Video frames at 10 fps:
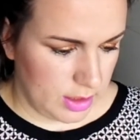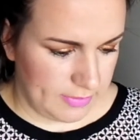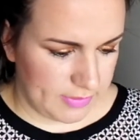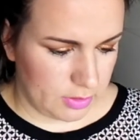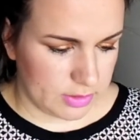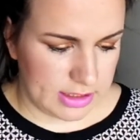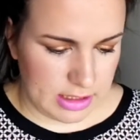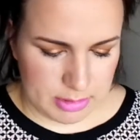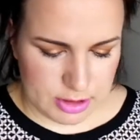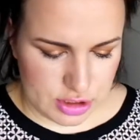if they're gonna
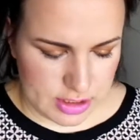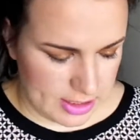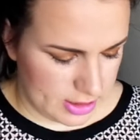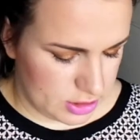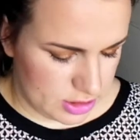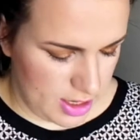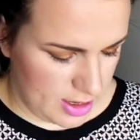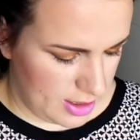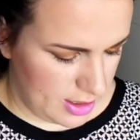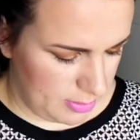keep it their
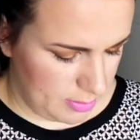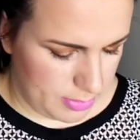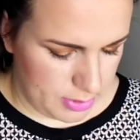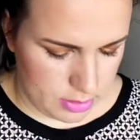shape